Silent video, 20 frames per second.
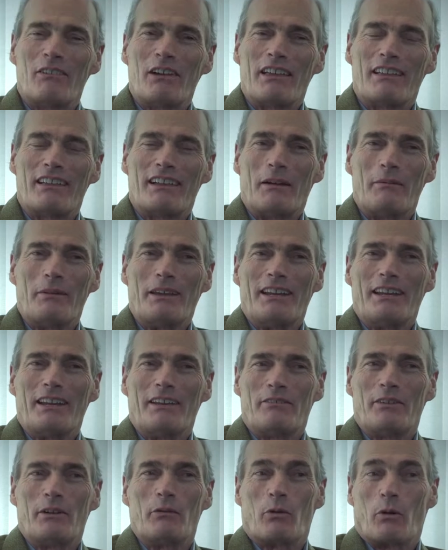Well, I mean,
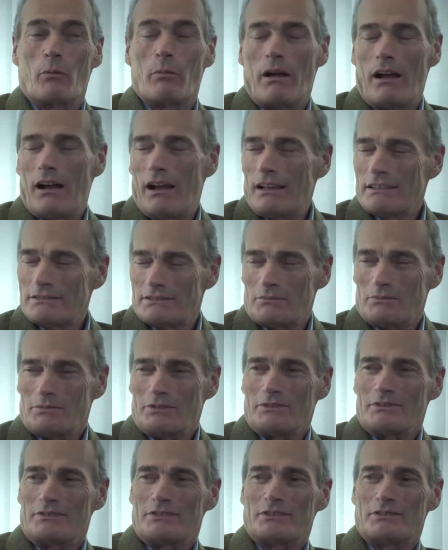if it were
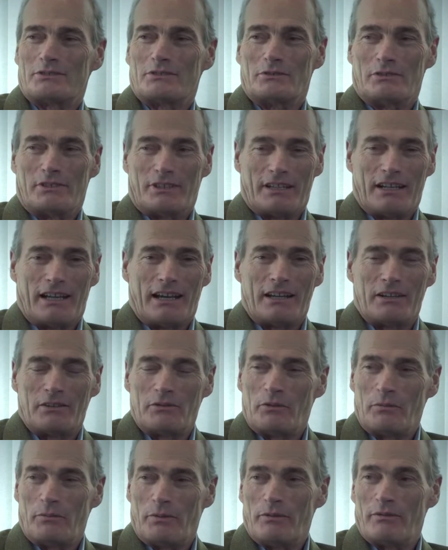possible to sort it out,
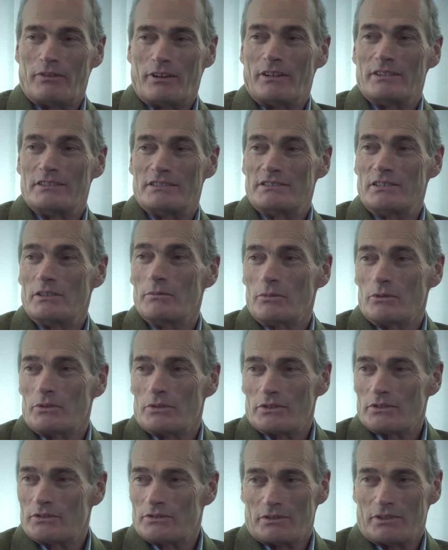it would be very
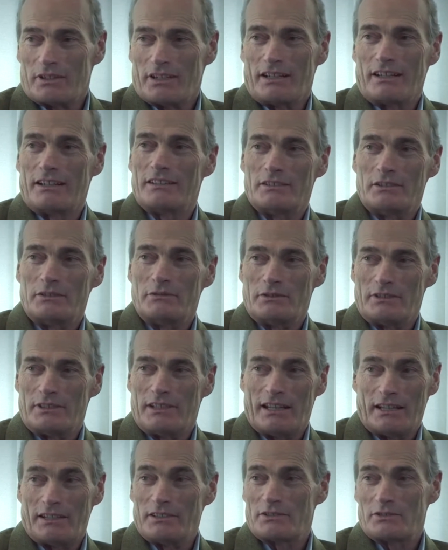simple to sort out. You would
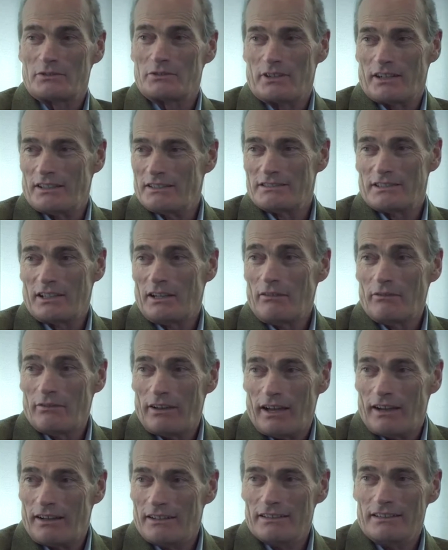let it sort itself
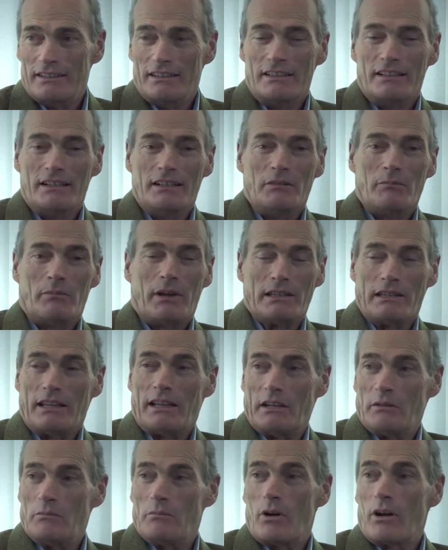out by
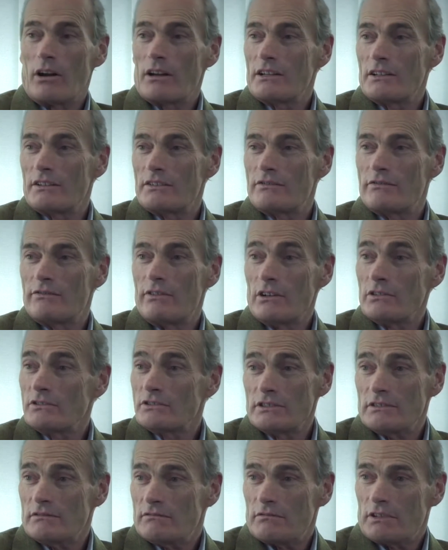letting markets
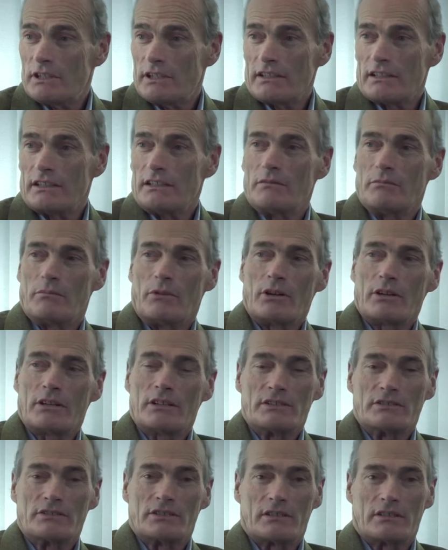function, really.
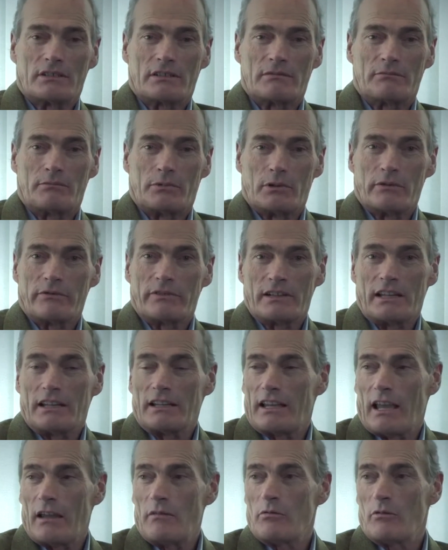Markets are
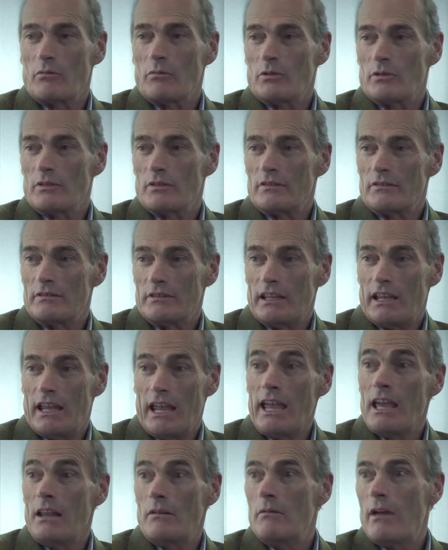perfectly capable of,
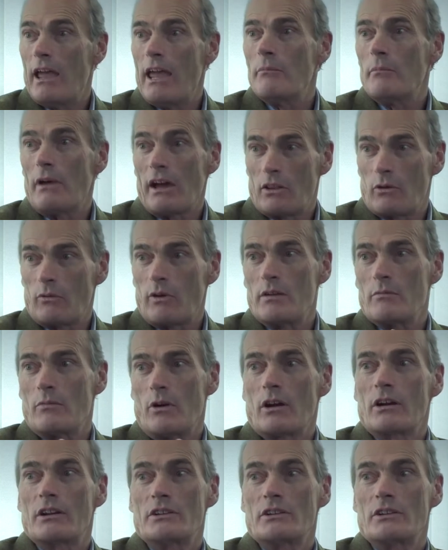and by the way,